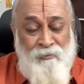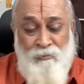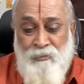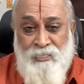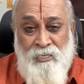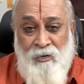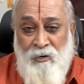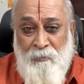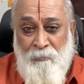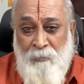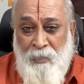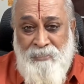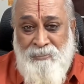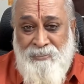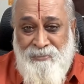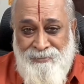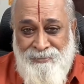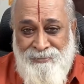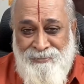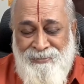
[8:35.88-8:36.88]
There was not
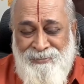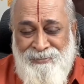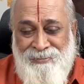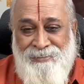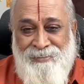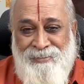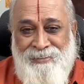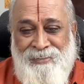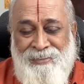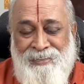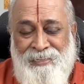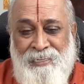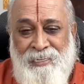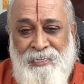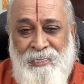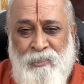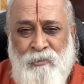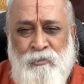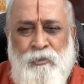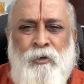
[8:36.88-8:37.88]
much.
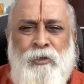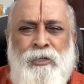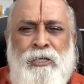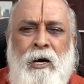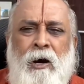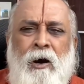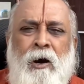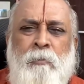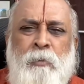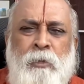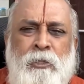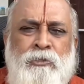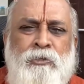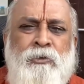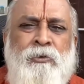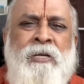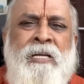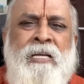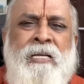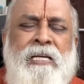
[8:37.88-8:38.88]
So the
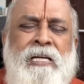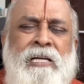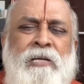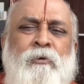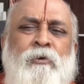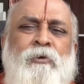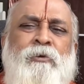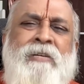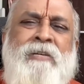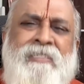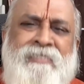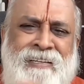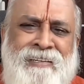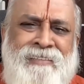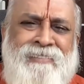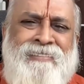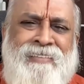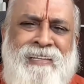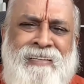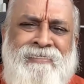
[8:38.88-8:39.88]
opportunity to
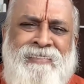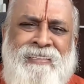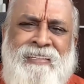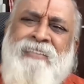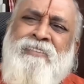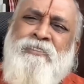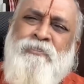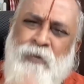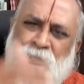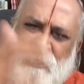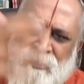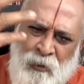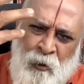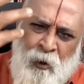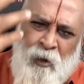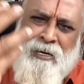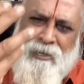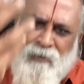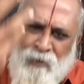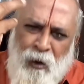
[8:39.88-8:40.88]
discuss such things
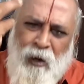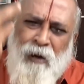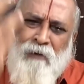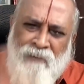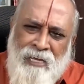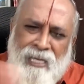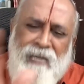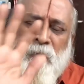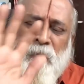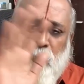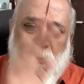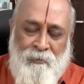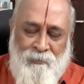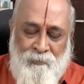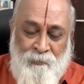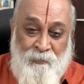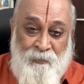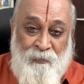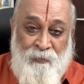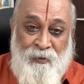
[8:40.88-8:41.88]
was not at all
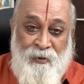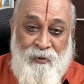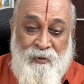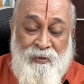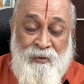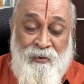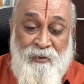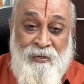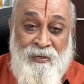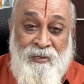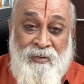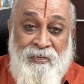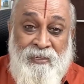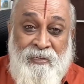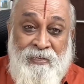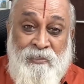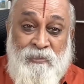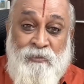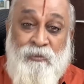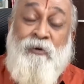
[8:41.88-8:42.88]
available.
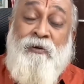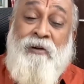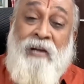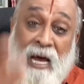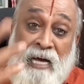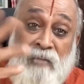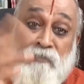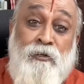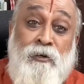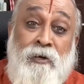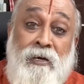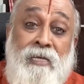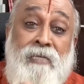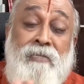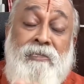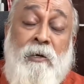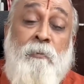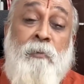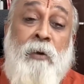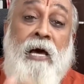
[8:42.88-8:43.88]
So
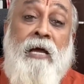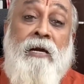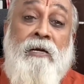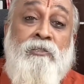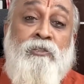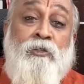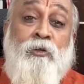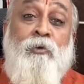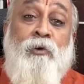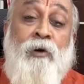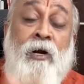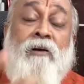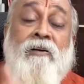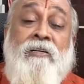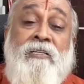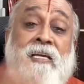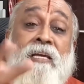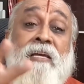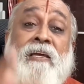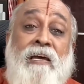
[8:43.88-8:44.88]
naturally the parents could
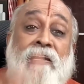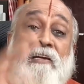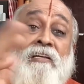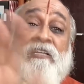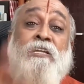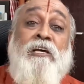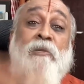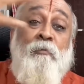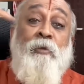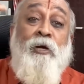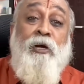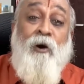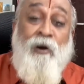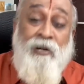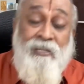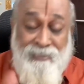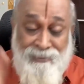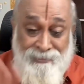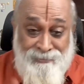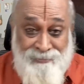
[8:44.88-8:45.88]
not think anything
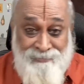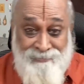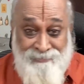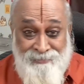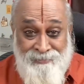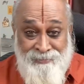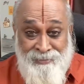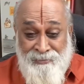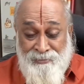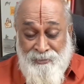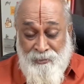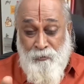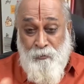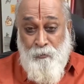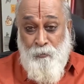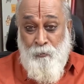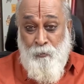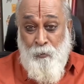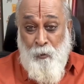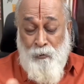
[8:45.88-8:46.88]
beyond that.
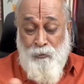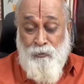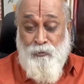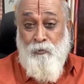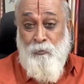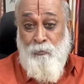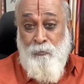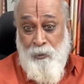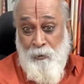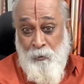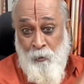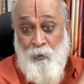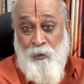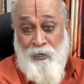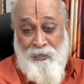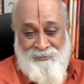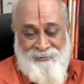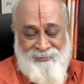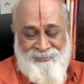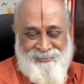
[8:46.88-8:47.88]
This should also be
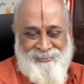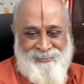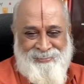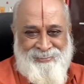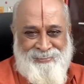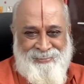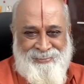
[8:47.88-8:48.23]
noted.